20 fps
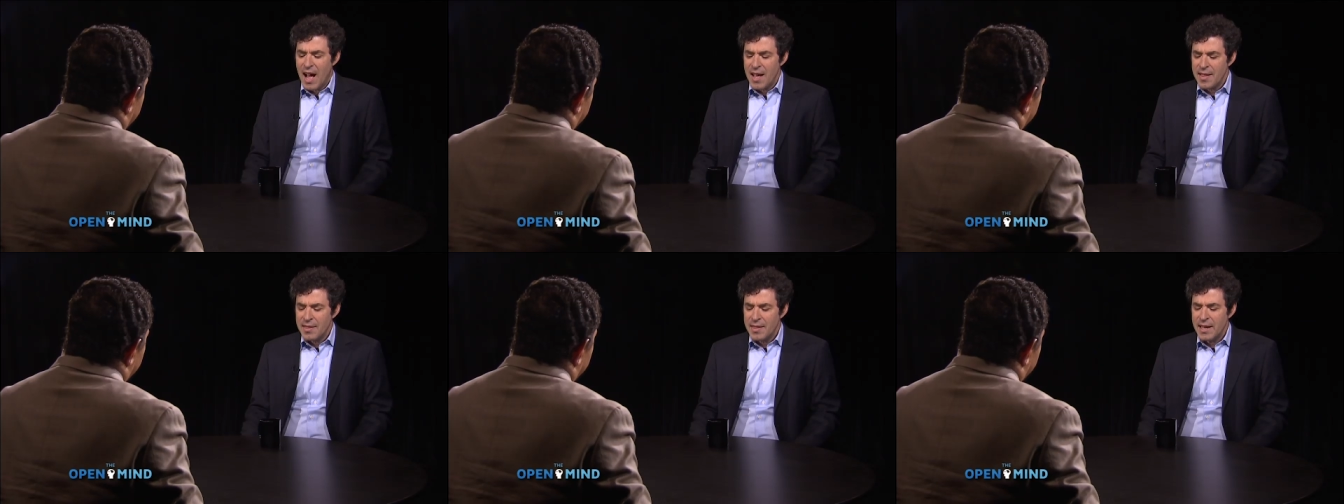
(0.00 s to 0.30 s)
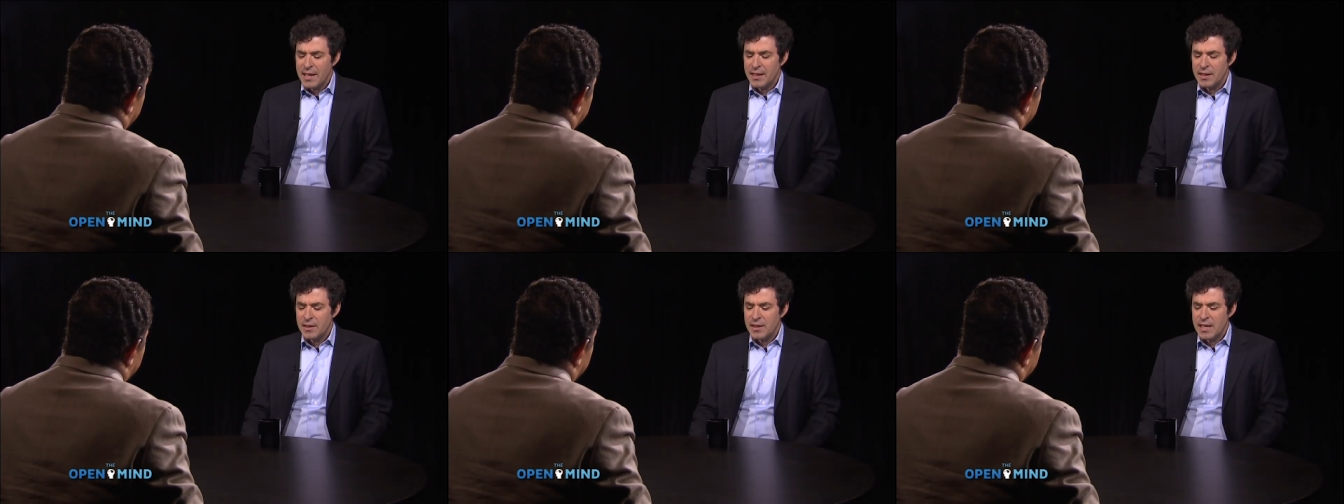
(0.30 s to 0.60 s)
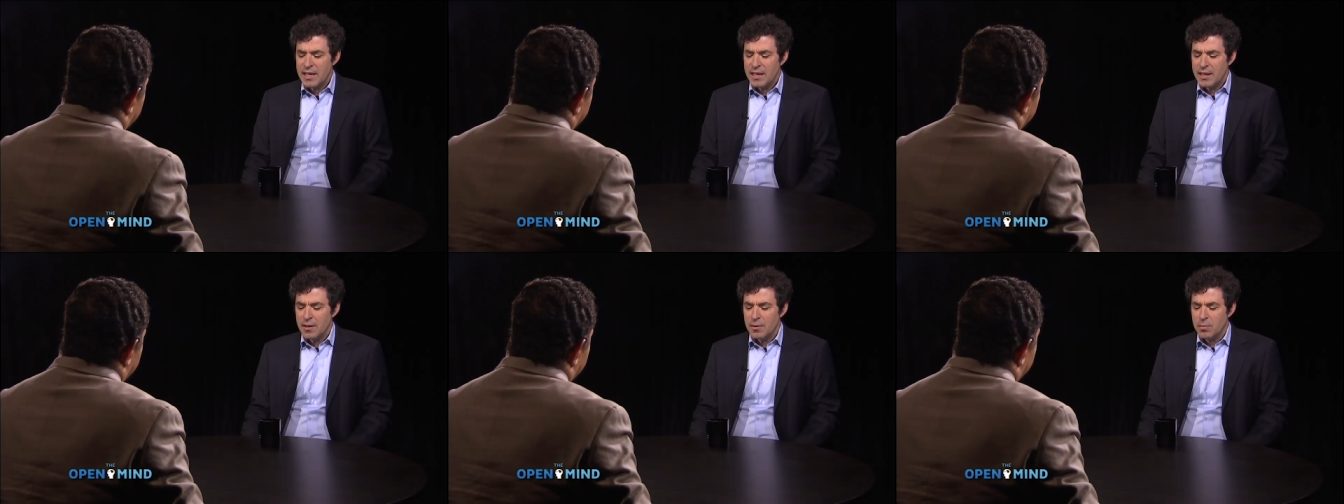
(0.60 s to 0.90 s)
I, think
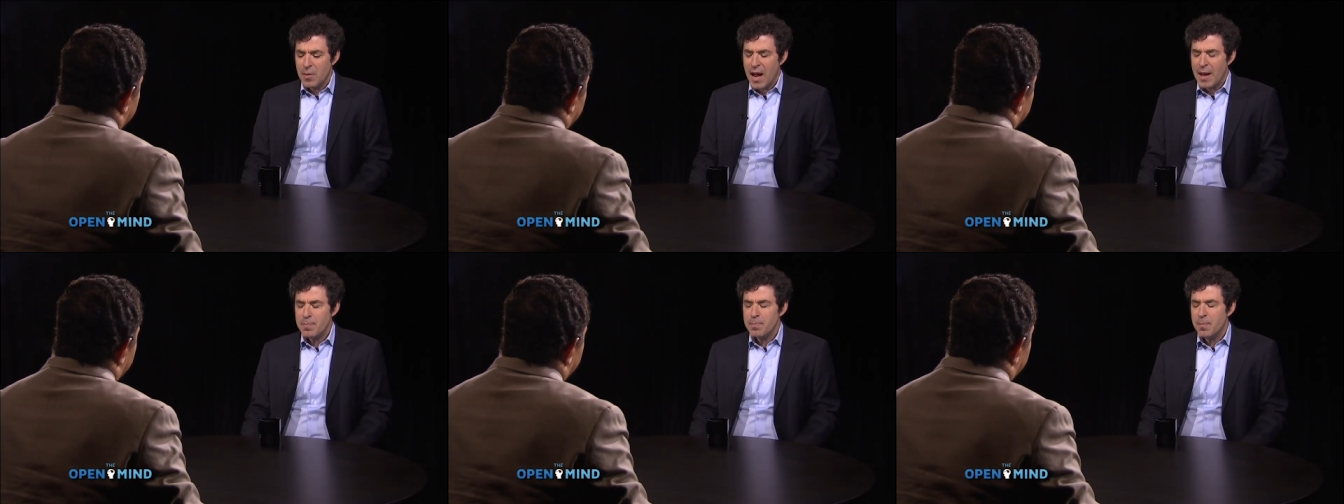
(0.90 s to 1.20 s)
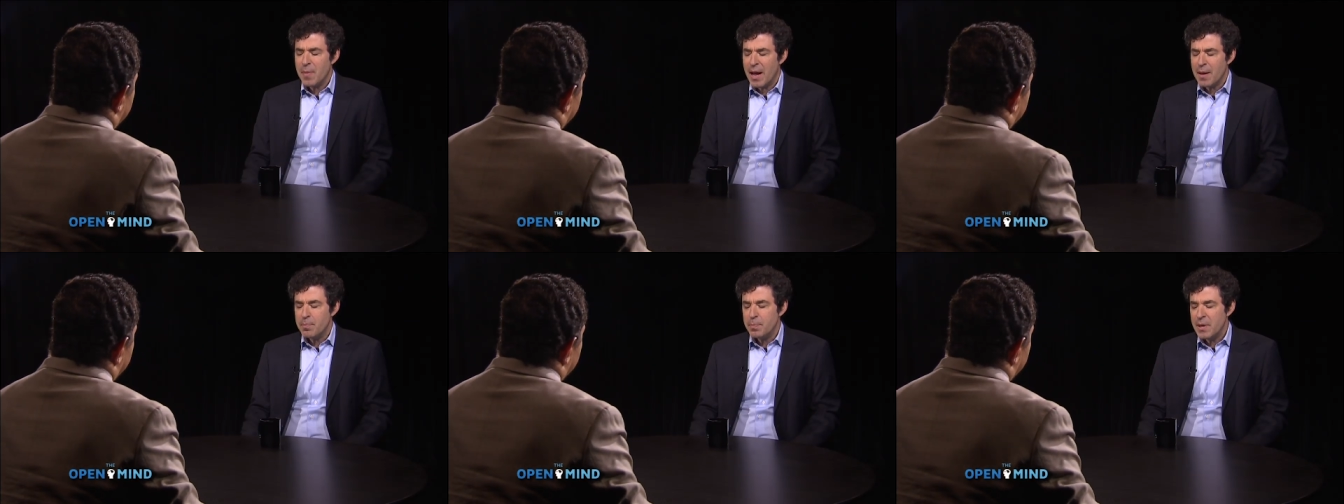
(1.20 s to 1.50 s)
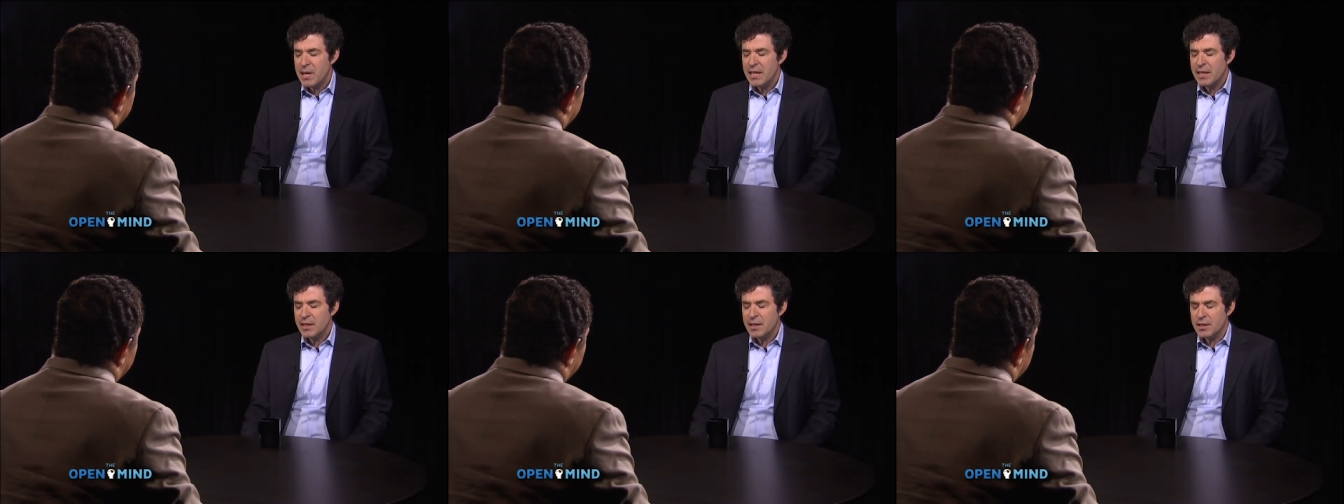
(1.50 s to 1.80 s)
the, my, my
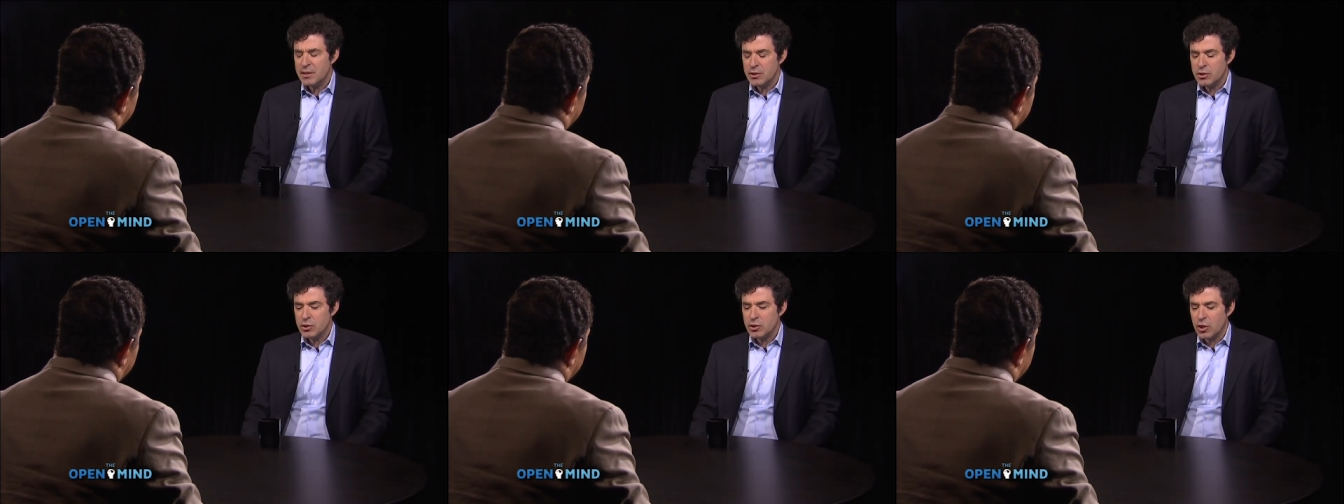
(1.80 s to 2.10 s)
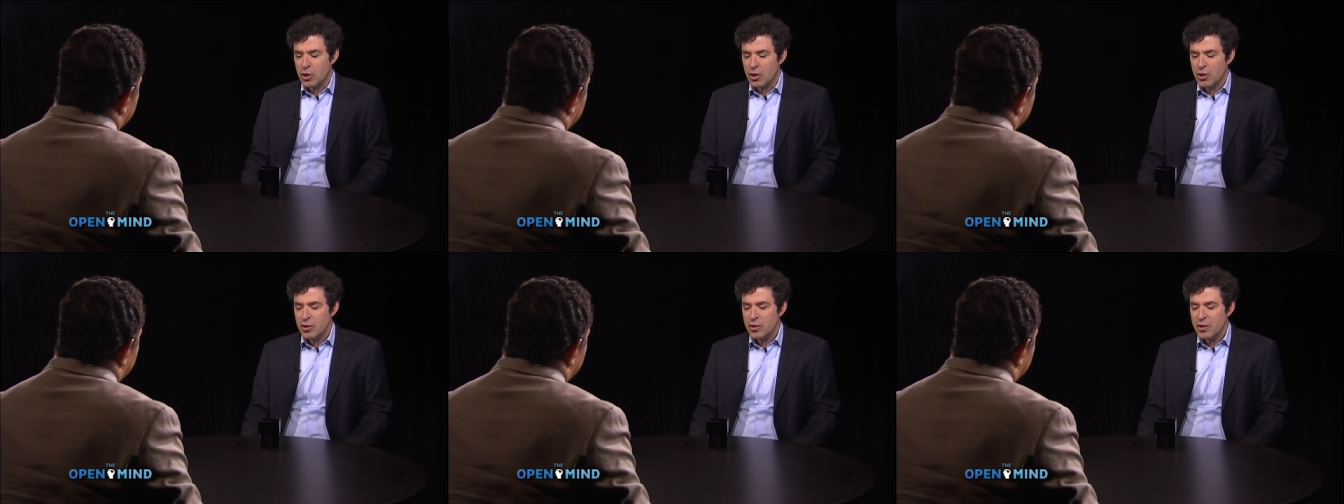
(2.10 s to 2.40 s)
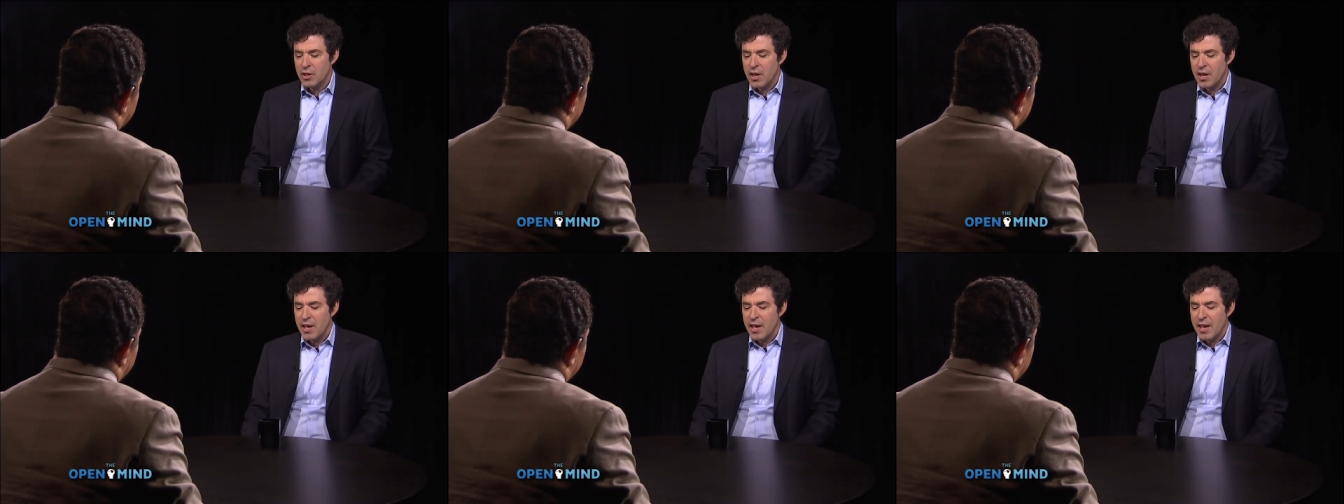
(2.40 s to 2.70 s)
peak concern